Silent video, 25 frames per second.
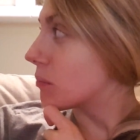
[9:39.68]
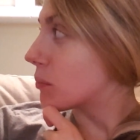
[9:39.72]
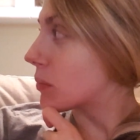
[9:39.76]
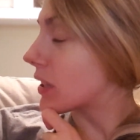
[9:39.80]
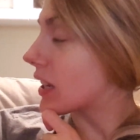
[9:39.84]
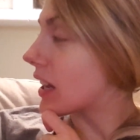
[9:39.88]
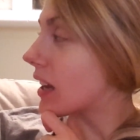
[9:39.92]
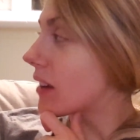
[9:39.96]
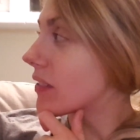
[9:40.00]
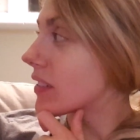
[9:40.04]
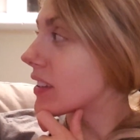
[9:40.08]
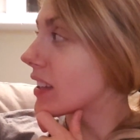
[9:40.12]
But
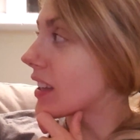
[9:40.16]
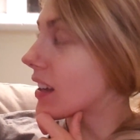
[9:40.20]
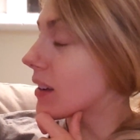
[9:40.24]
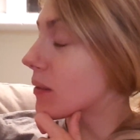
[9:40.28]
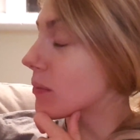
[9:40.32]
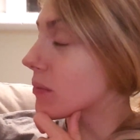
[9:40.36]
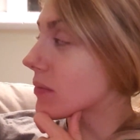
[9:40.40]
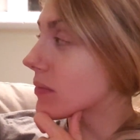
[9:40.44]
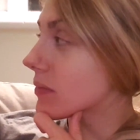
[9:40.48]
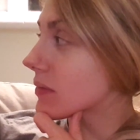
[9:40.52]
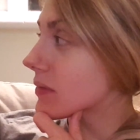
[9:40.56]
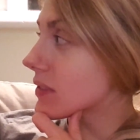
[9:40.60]
having that,
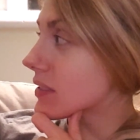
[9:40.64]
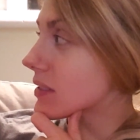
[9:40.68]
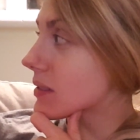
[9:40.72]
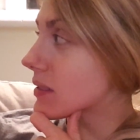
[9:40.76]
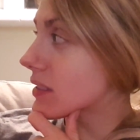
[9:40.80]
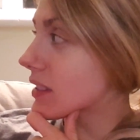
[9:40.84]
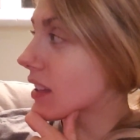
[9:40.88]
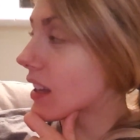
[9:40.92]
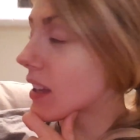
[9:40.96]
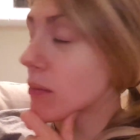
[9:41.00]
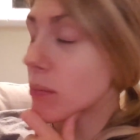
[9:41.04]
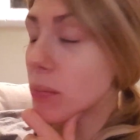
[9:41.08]

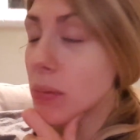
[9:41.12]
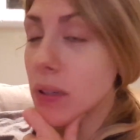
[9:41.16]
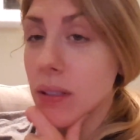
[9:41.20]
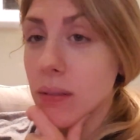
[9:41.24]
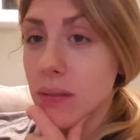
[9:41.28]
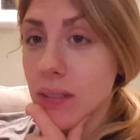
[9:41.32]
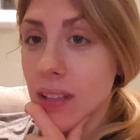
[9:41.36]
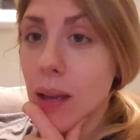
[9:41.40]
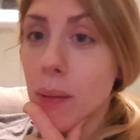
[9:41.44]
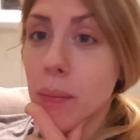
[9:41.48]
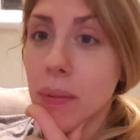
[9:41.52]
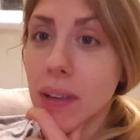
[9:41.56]
that
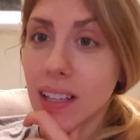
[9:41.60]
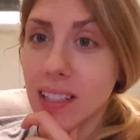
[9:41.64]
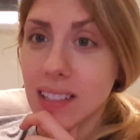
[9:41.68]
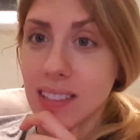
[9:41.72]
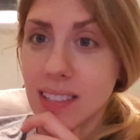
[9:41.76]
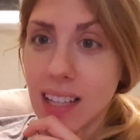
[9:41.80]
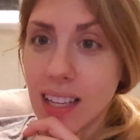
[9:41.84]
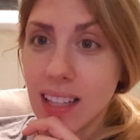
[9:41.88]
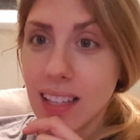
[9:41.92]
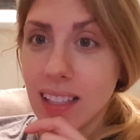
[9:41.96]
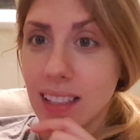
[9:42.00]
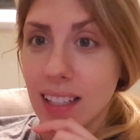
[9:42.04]
that being
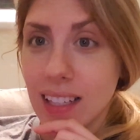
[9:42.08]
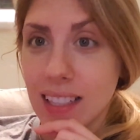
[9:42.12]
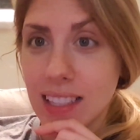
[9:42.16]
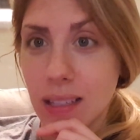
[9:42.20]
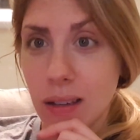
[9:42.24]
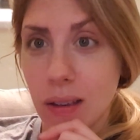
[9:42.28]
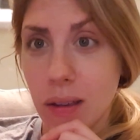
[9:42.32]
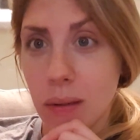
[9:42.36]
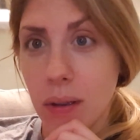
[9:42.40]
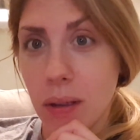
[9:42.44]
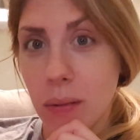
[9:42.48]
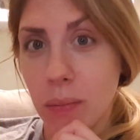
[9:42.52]
said, the last
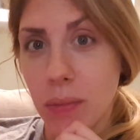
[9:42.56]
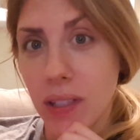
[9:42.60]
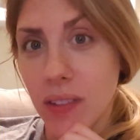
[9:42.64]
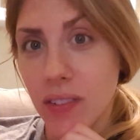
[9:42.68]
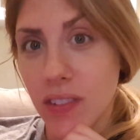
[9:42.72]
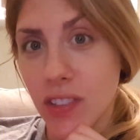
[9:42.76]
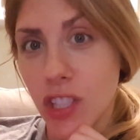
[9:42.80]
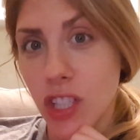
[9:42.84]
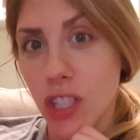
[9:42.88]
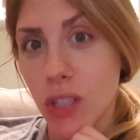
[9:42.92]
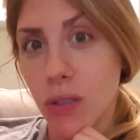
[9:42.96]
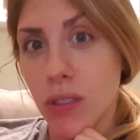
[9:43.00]
time I made
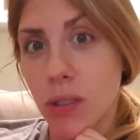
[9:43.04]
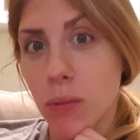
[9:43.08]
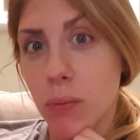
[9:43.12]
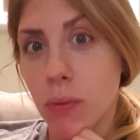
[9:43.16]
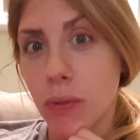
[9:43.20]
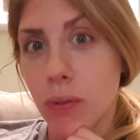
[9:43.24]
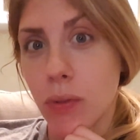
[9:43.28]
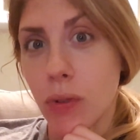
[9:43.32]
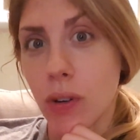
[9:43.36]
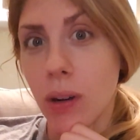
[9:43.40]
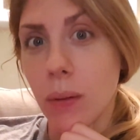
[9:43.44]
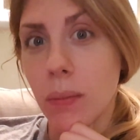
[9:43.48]
beef stew was
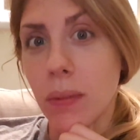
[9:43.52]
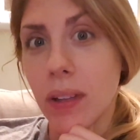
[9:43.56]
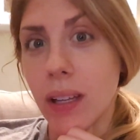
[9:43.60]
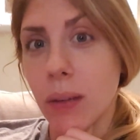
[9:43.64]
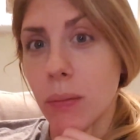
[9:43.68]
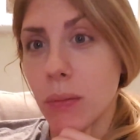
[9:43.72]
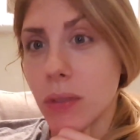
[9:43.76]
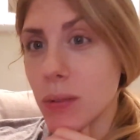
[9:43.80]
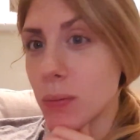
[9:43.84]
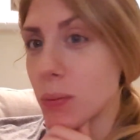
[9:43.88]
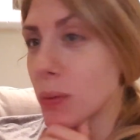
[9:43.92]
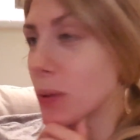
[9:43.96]
before Emily
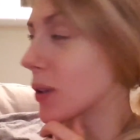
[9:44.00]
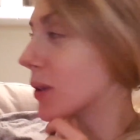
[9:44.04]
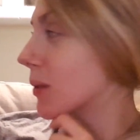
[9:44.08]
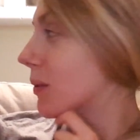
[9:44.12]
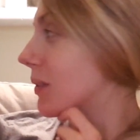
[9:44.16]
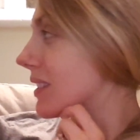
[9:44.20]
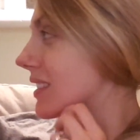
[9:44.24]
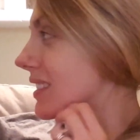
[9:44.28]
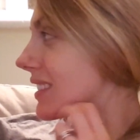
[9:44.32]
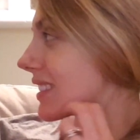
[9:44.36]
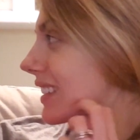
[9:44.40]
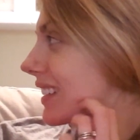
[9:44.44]
was born,
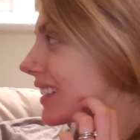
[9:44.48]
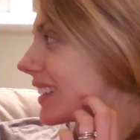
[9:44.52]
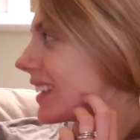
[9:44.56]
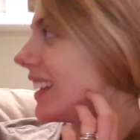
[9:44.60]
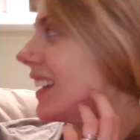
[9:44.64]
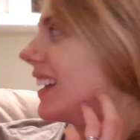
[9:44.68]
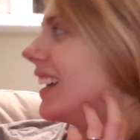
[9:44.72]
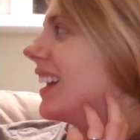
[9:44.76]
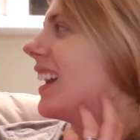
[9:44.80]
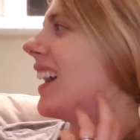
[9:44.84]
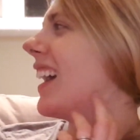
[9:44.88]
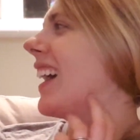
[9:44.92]
wasn't it?
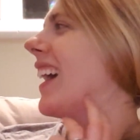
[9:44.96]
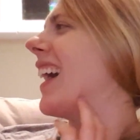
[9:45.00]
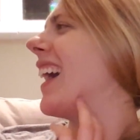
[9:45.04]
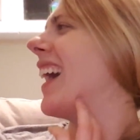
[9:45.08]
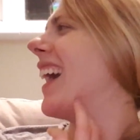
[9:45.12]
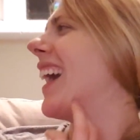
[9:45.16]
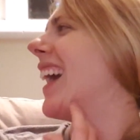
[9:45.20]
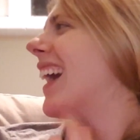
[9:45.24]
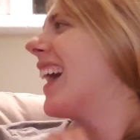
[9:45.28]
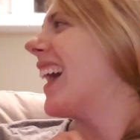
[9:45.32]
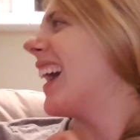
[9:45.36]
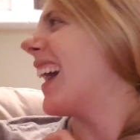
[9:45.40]

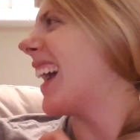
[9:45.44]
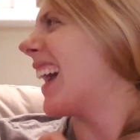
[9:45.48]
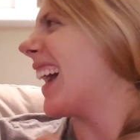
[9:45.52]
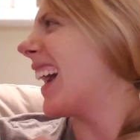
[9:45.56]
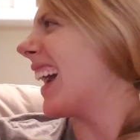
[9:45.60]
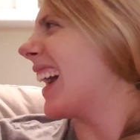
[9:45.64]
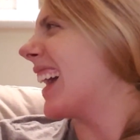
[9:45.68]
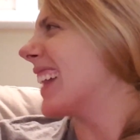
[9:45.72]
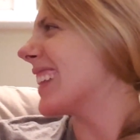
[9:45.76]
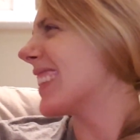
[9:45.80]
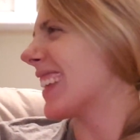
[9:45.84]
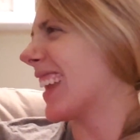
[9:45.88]

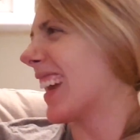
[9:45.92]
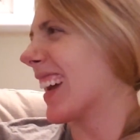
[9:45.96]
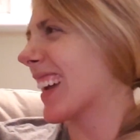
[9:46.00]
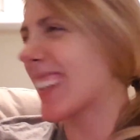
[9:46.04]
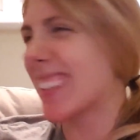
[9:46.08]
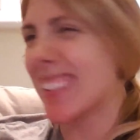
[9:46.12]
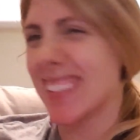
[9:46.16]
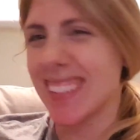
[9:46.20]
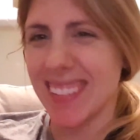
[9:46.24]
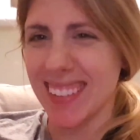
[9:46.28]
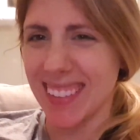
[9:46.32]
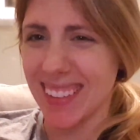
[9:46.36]

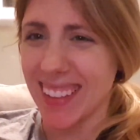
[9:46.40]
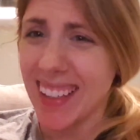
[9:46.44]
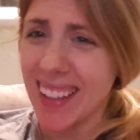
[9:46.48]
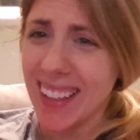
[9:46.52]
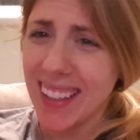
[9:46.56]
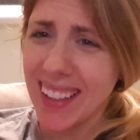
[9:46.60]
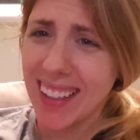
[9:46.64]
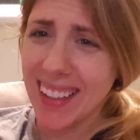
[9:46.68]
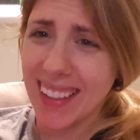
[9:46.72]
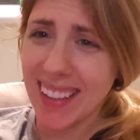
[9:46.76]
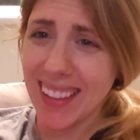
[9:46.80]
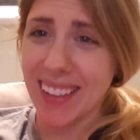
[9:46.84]
Like
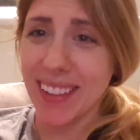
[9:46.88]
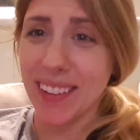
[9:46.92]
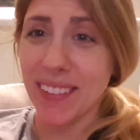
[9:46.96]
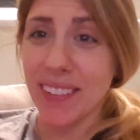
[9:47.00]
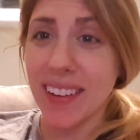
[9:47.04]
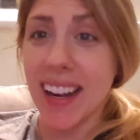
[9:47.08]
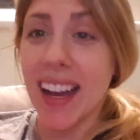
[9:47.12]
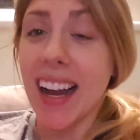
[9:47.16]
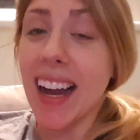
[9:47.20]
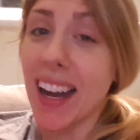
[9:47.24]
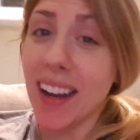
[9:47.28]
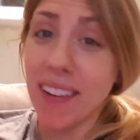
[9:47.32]
a year
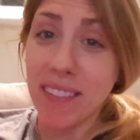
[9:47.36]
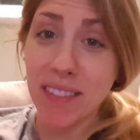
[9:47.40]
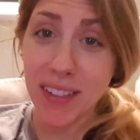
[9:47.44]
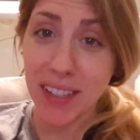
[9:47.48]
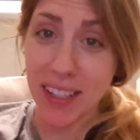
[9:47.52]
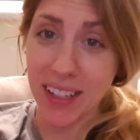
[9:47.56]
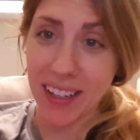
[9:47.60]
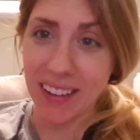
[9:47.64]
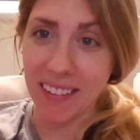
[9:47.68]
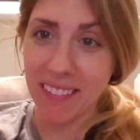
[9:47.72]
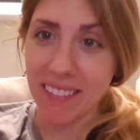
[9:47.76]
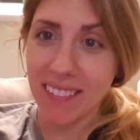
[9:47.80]
and a half
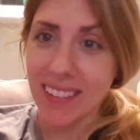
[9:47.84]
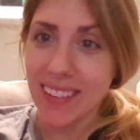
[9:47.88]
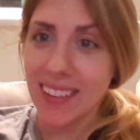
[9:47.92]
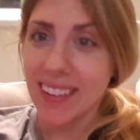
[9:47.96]
ago.